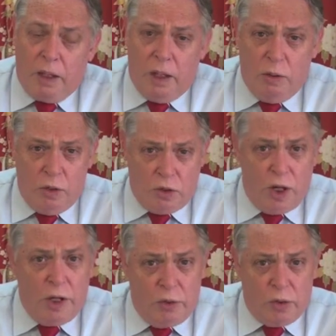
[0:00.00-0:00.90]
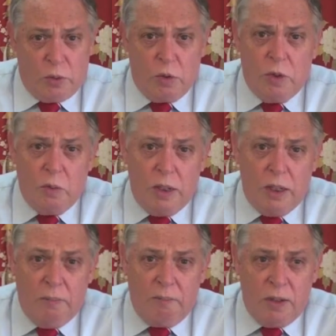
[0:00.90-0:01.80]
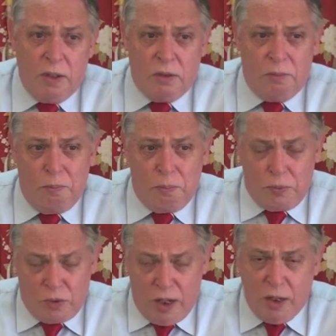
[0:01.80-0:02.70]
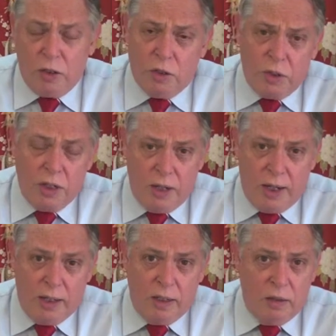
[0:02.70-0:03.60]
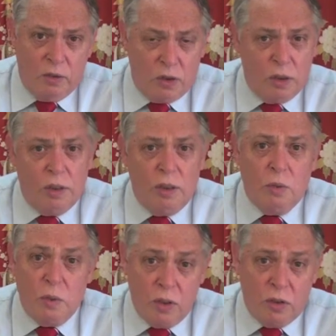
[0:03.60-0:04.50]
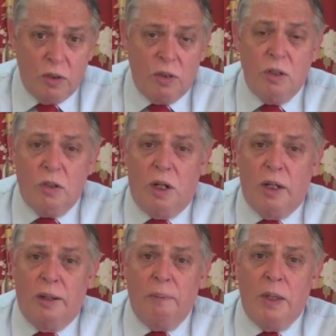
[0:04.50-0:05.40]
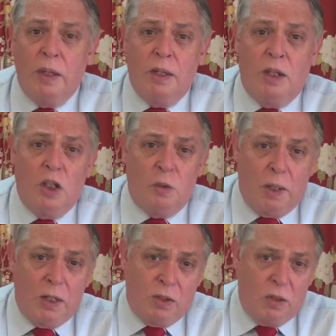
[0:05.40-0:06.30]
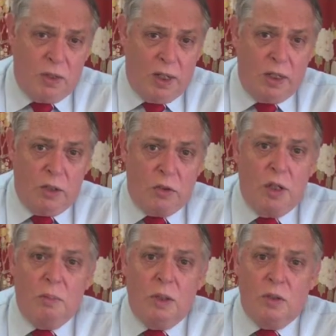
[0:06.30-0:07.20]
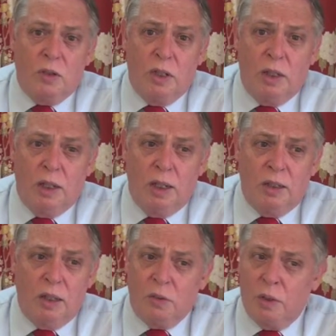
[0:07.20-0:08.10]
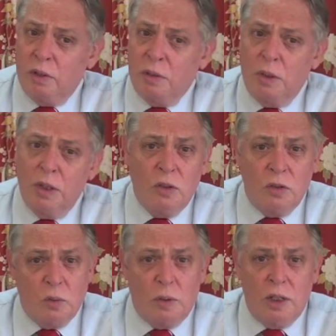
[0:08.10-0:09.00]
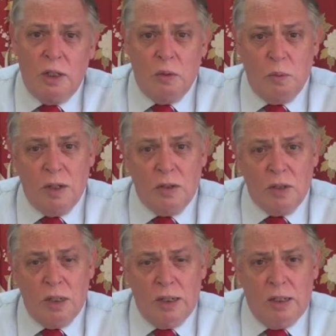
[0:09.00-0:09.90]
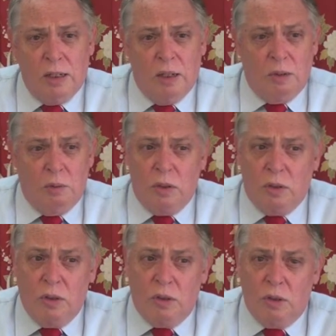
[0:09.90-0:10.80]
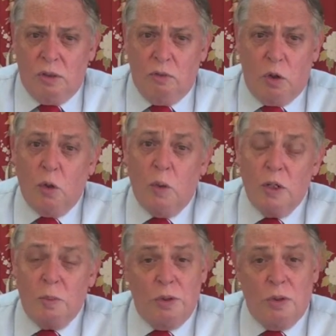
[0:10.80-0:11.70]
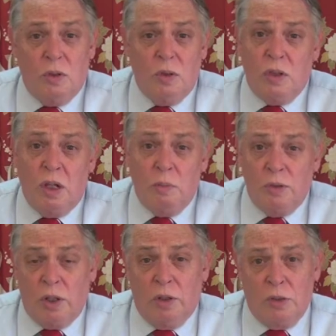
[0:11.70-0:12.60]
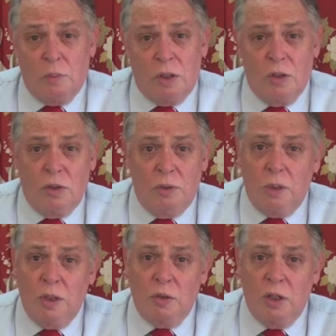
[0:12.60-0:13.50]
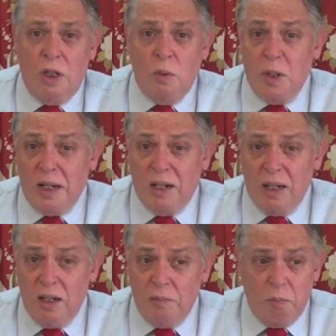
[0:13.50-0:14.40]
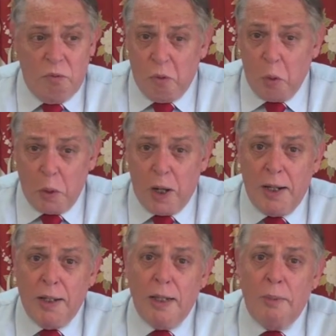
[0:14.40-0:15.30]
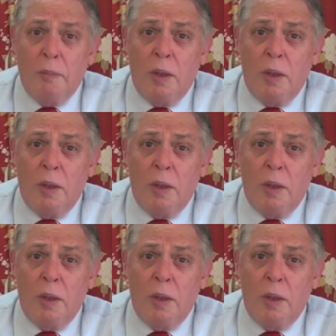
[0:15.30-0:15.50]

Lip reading: Now in China, as we're all aware, it's standard to treat daily, and certainly the research in China is based on daily treatments. And that's one of the reasons why in the West, researchers have not always produced the same results, because they've been treating weekly, fortnightly,